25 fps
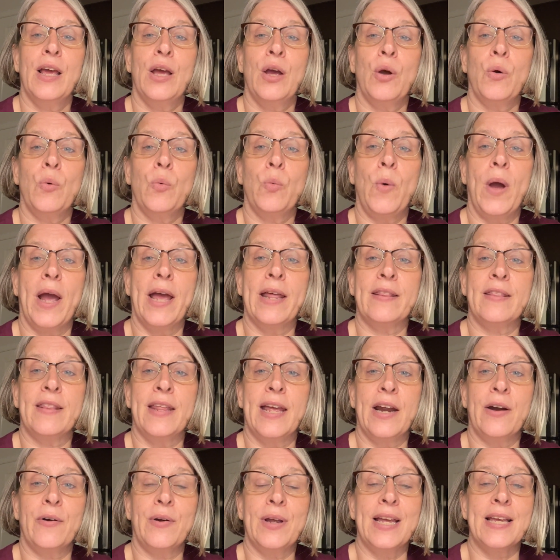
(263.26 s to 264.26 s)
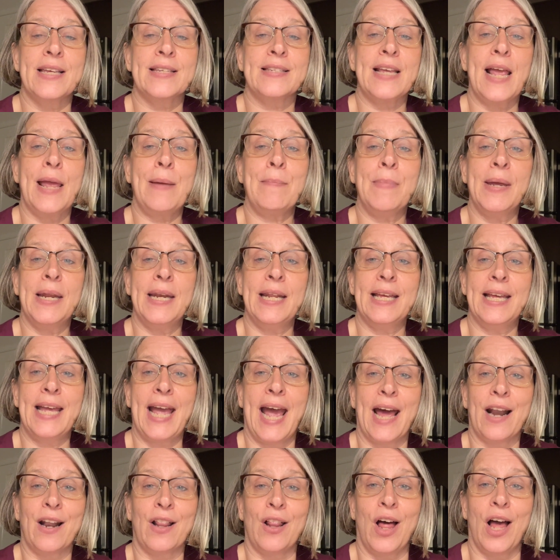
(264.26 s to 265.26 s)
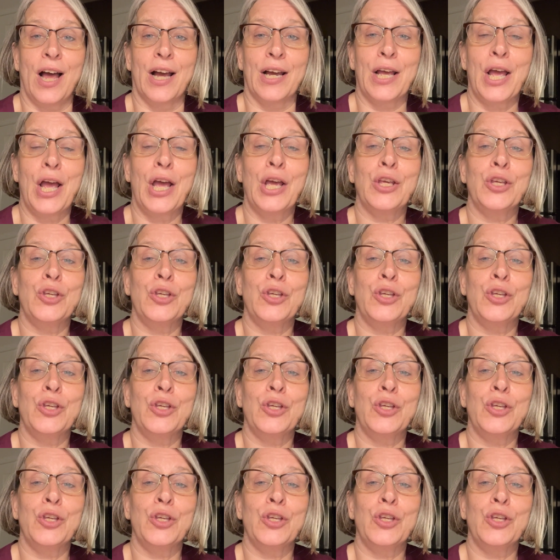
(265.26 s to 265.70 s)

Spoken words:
When there is a mini catalog,